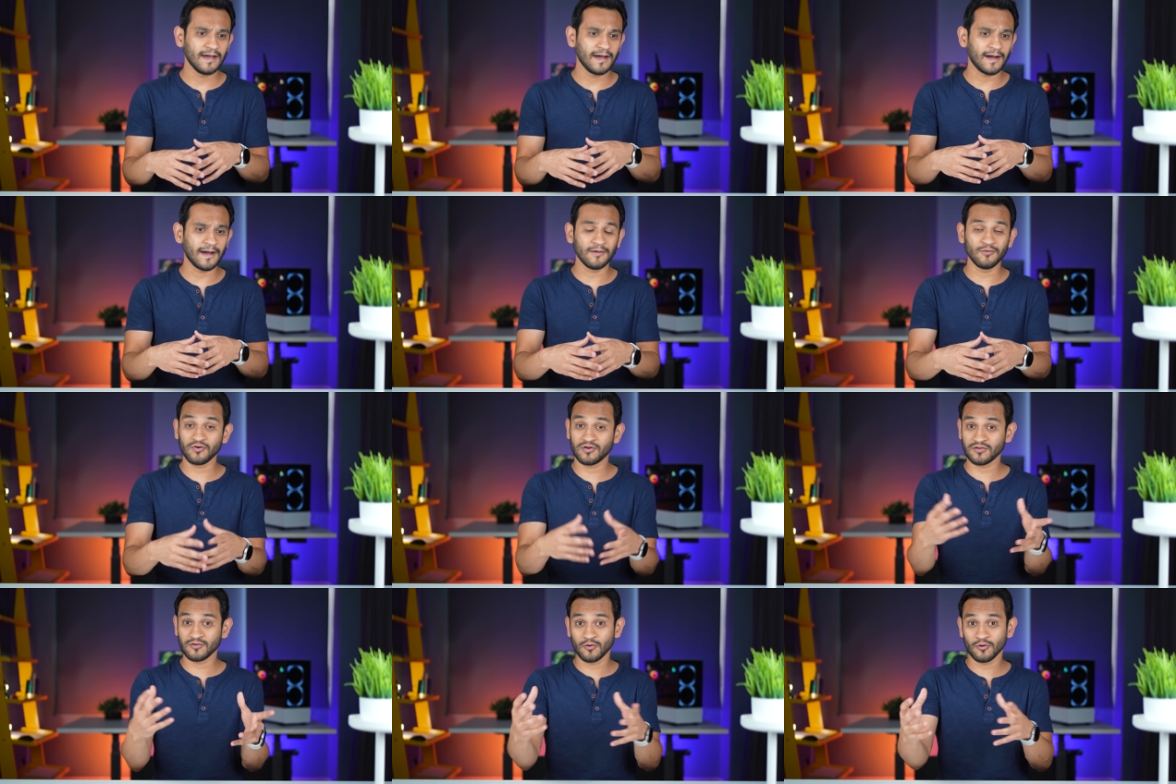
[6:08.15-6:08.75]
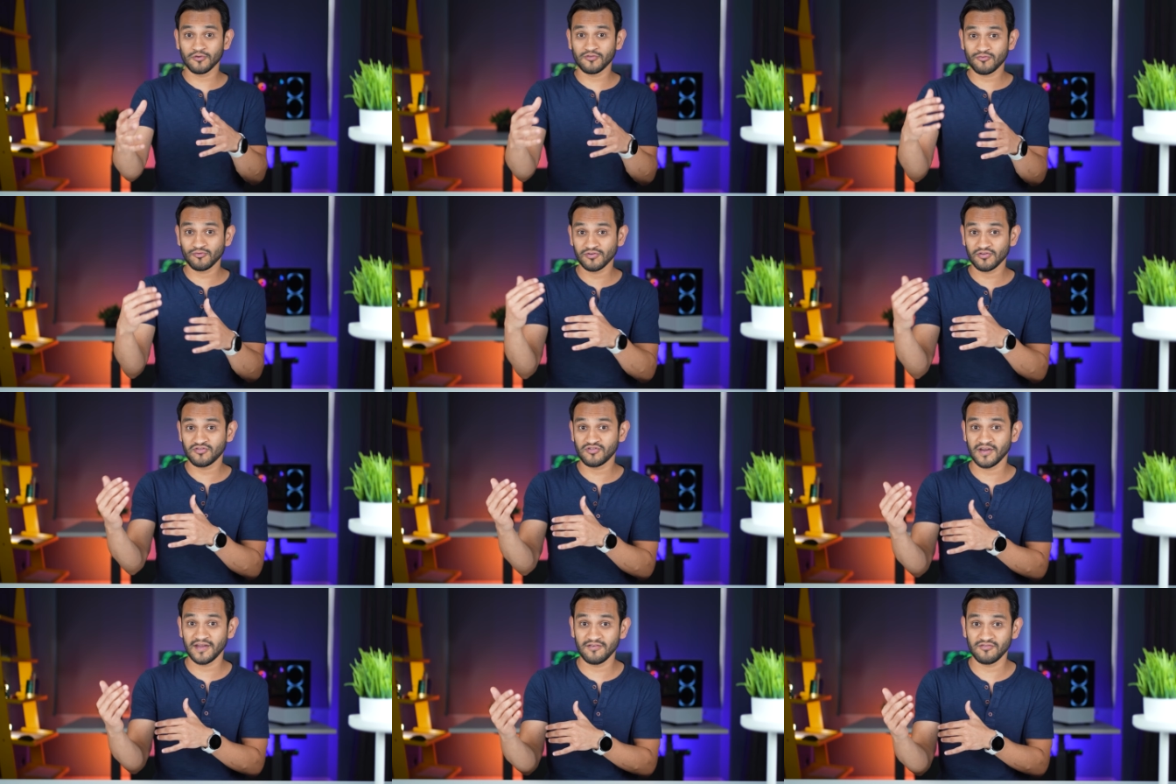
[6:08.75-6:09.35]
Uh, you could go through the
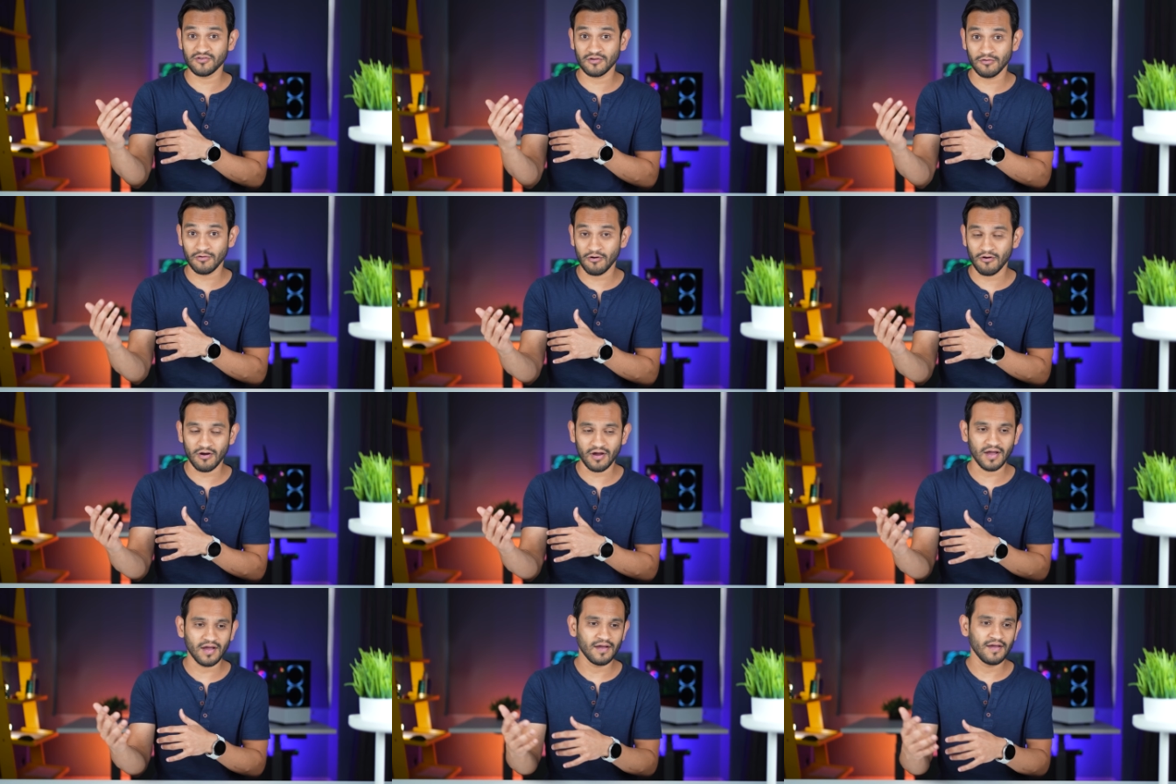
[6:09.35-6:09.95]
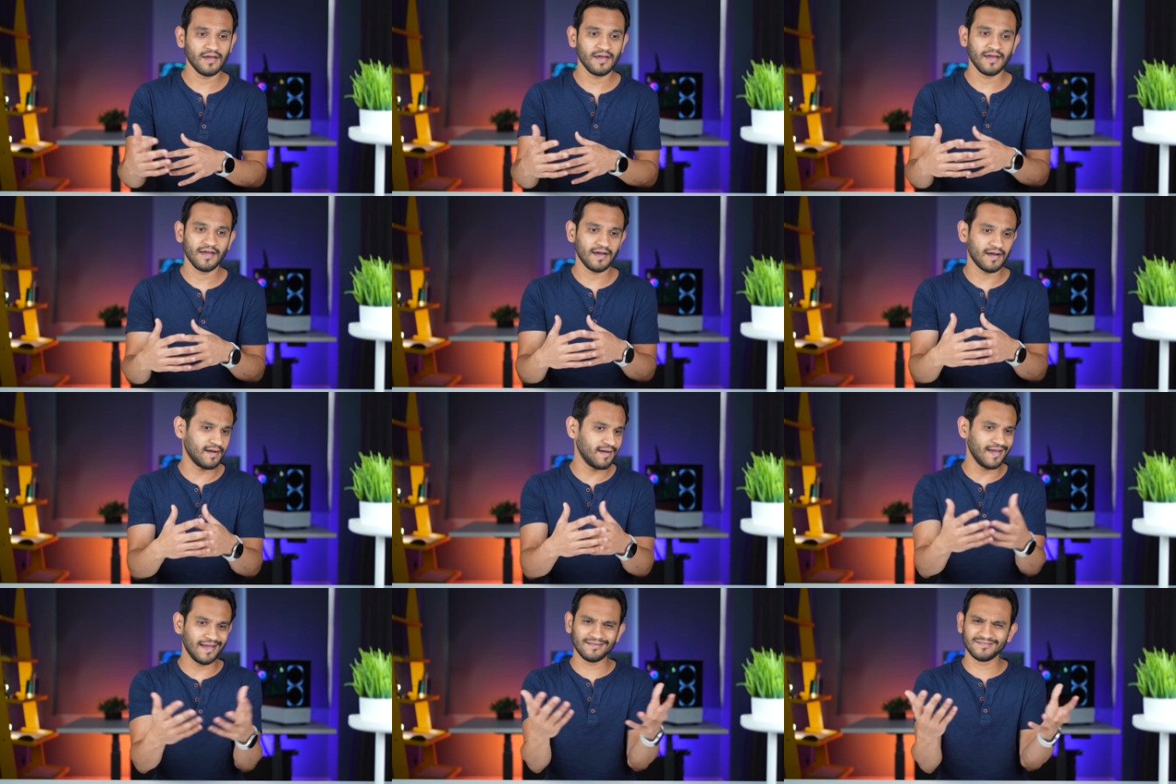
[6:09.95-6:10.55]
change log
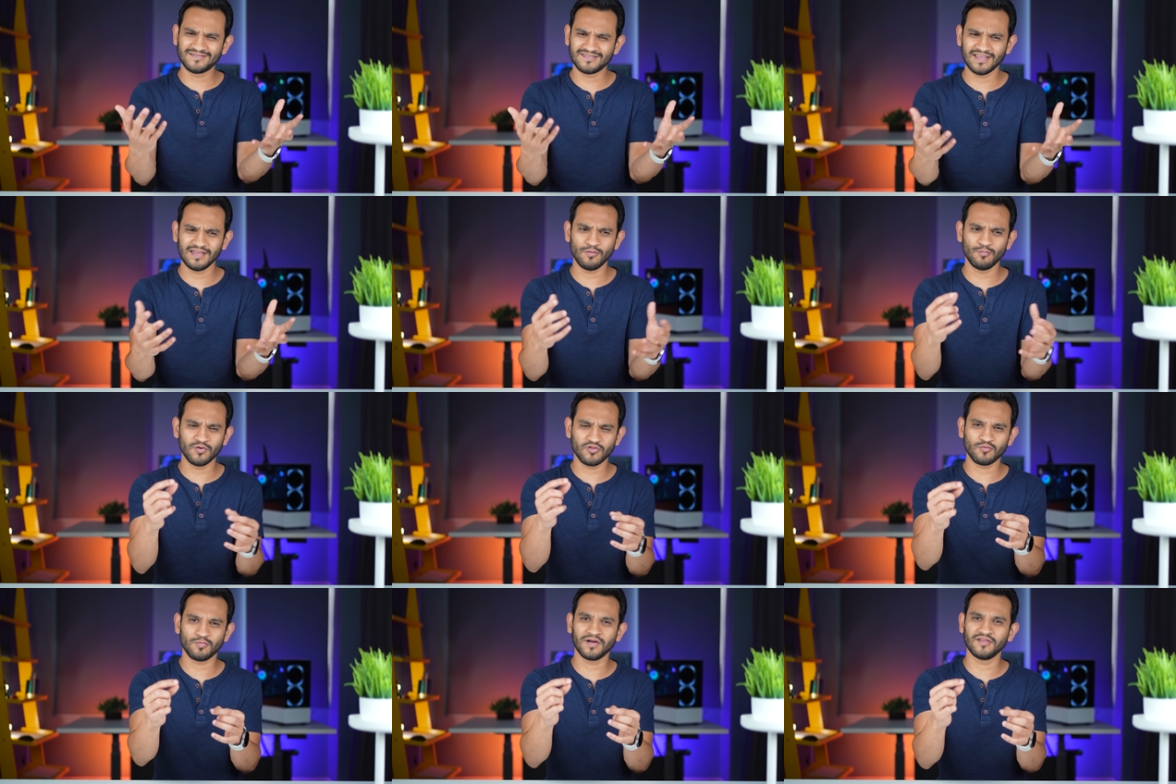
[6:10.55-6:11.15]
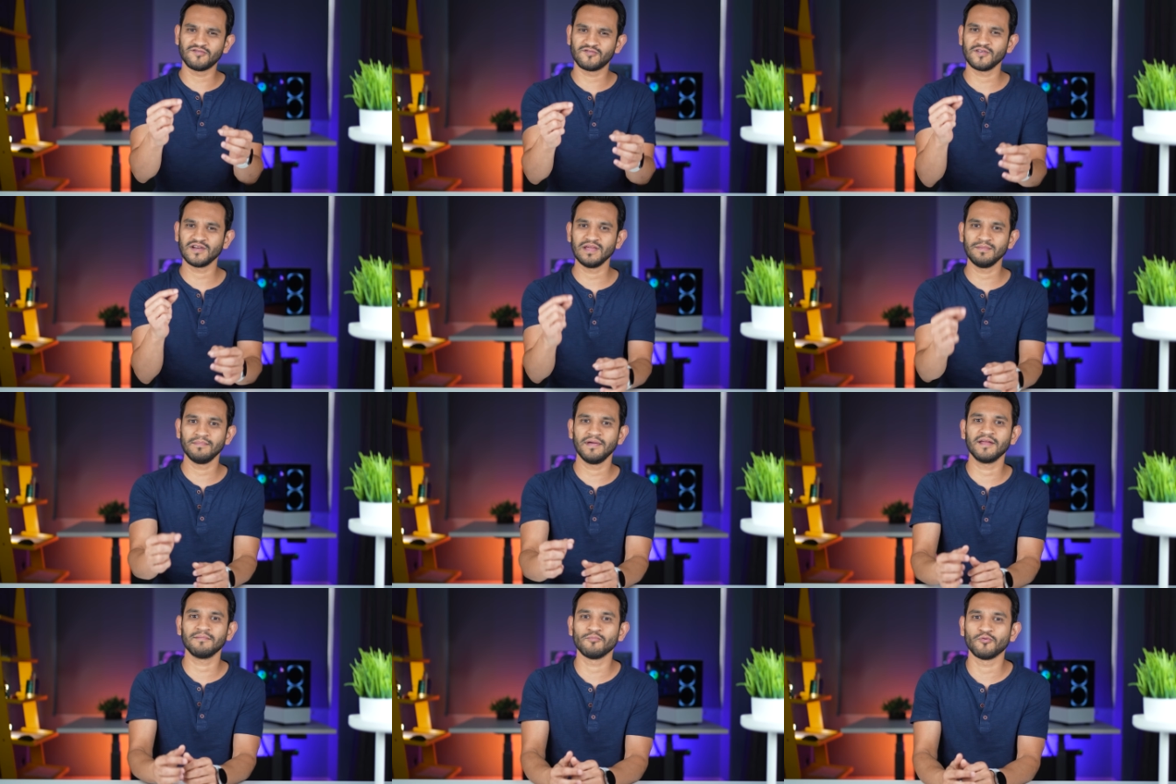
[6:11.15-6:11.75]
uh, and see which ones really
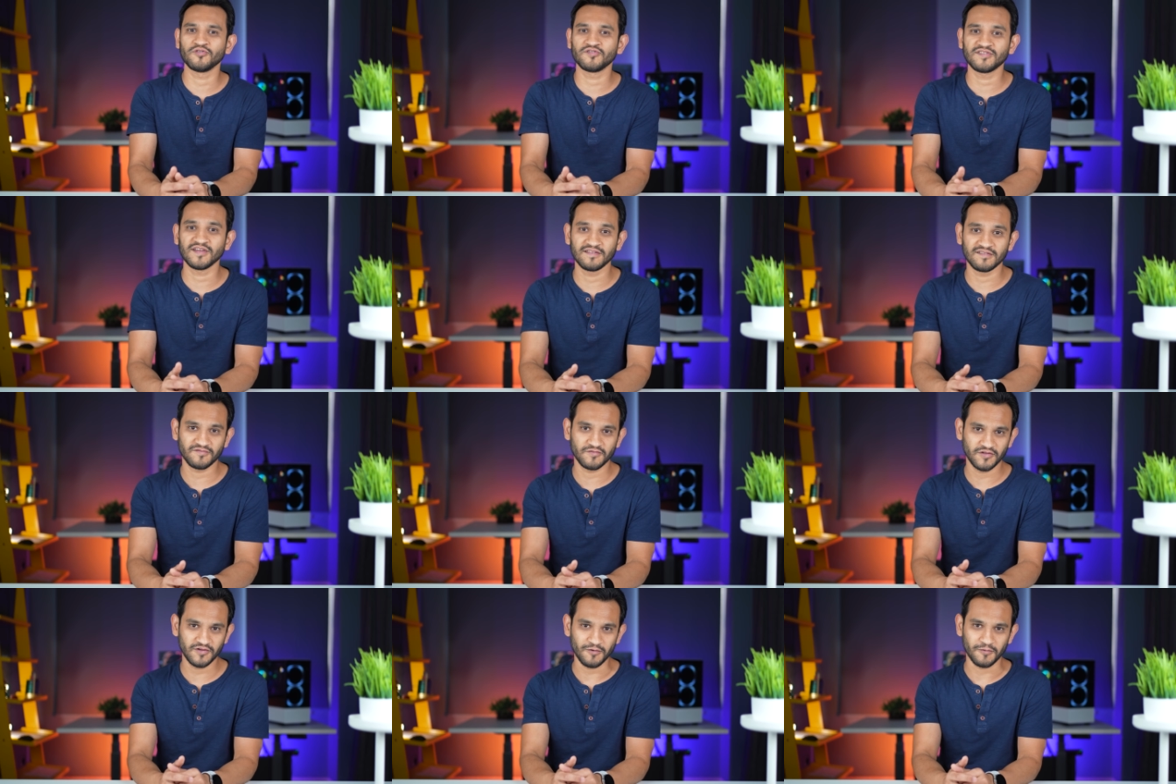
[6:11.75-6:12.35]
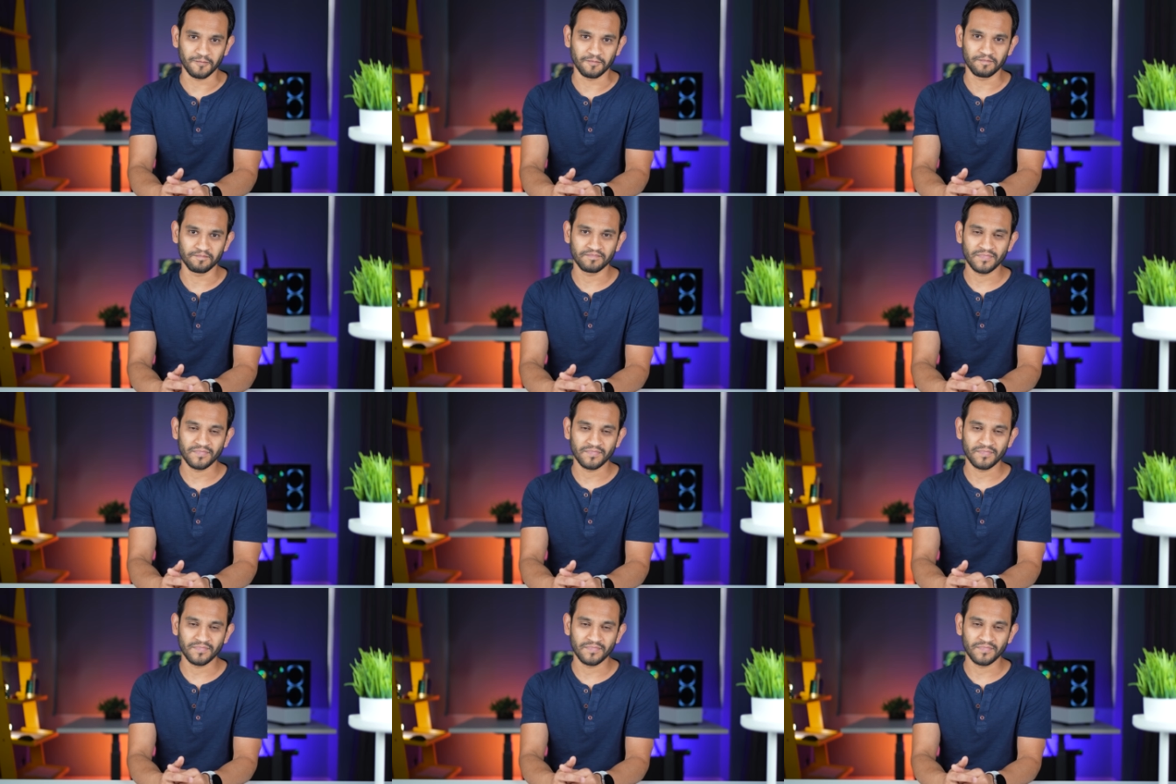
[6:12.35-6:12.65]
make more sense for you.